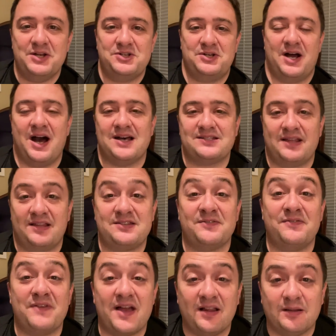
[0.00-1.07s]
to us, and that's
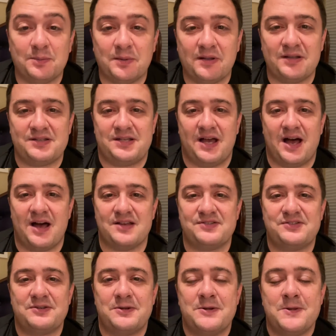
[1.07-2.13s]
available to us.